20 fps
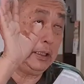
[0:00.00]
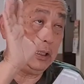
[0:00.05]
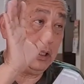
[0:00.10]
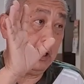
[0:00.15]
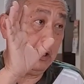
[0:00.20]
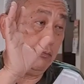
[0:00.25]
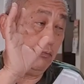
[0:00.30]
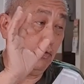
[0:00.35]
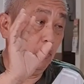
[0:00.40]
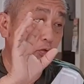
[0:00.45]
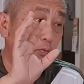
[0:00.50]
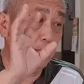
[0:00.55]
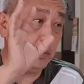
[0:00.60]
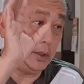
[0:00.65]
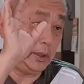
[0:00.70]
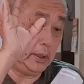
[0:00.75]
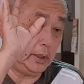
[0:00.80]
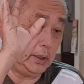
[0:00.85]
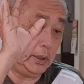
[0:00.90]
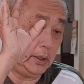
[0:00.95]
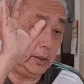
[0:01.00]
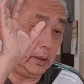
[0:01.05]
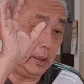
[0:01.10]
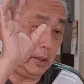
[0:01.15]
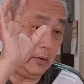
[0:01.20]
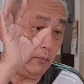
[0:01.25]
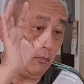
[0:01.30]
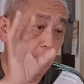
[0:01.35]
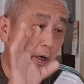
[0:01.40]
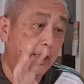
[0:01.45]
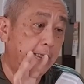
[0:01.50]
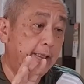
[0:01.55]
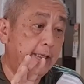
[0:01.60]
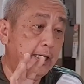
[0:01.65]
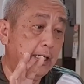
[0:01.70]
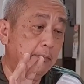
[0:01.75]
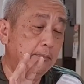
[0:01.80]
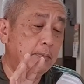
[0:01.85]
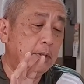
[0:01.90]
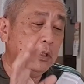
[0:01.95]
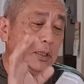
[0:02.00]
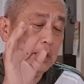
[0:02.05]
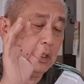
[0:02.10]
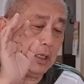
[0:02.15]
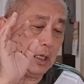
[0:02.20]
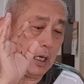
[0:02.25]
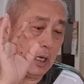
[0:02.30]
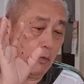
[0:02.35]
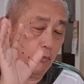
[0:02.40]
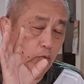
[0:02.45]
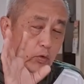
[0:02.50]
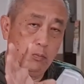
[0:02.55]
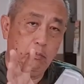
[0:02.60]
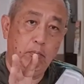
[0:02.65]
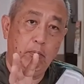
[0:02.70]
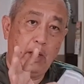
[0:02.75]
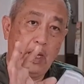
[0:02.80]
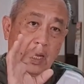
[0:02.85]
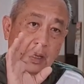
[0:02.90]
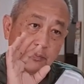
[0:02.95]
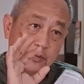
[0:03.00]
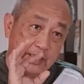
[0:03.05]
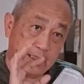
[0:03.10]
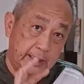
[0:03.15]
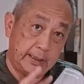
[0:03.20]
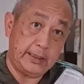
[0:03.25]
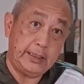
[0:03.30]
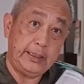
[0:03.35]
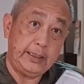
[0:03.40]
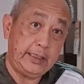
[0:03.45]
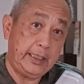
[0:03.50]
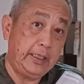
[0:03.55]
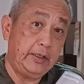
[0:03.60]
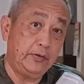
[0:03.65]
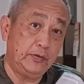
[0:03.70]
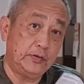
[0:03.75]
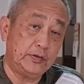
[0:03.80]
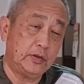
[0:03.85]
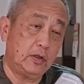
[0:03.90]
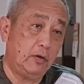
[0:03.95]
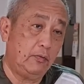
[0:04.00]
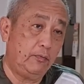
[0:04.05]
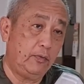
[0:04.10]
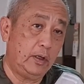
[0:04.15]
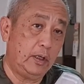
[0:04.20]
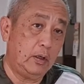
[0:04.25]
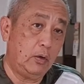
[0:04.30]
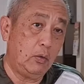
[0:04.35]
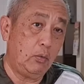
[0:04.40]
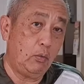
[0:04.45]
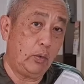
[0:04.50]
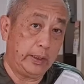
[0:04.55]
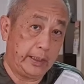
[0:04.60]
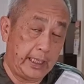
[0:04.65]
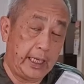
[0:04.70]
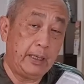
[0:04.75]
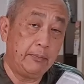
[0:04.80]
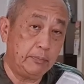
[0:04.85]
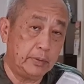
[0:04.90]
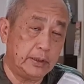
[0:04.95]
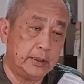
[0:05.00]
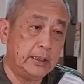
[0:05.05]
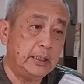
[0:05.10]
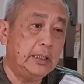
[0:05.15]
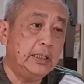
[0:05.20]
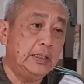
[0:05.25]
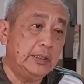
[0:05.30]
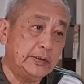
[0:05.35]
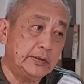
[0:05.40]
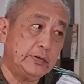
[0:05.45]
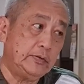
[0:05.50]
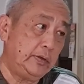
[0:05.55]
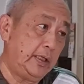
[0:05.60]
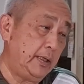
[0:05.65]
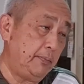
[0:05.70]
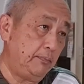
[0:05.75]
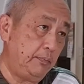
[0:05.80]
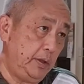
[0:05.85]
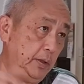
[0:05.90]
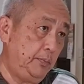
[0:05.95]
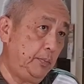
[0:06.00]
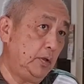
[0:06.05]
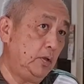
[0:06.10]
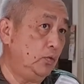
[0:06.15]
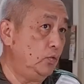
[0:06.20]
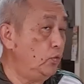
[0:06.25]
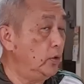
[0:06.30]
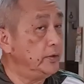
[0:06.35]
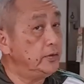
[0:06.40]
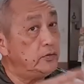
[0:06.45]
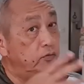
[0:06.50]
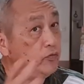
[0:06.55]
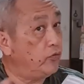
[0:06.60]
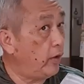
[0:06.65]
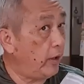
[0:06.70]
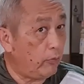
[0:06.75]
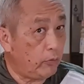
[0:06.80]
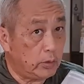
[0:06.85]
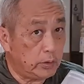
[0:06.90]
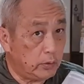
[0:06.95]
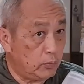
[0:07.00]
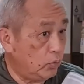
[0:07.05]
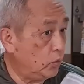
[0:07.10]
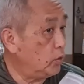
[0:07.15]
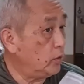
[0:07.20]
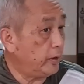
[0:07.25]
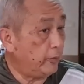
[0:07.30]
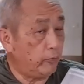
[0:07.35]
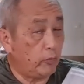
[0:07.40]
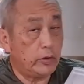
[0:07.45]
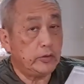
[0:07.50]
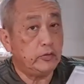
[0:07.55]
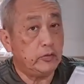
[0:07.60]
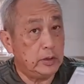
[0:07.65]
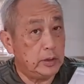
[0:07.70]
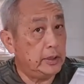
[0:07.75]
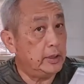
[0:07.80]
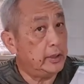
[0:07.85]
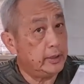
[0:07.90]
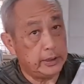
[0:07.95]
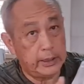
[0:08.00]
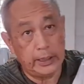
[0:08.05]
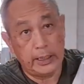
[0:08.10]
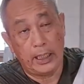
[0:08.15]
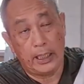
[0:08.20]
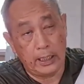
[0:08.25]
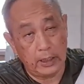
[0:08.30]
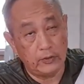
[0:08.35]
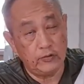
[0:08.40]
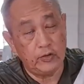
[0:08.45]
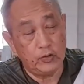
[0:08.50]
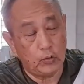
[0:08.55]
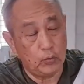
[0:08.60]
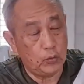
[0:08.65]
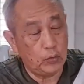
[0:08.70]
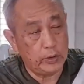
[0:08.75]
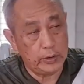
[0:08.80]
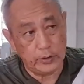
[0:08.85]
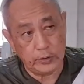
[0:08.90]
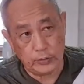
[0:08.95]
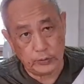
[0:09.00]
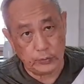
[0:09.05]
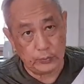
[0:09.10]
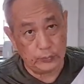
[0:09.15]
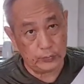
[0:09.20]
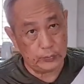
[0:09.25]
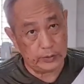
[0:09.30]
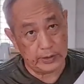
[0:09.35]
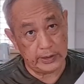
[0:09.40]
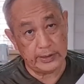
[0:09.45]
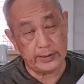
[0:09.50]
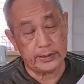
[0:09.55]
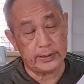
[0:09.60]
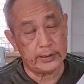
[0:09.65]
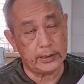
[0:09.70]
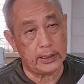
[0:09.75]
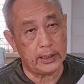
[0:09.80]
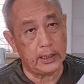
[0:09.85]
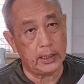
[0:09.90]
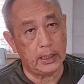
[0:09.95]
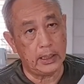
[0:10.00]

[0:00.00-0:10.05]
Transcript: there will be a write-up with maps and details of what happened, so that people who want to travel the world and want to learn, they can actually go into this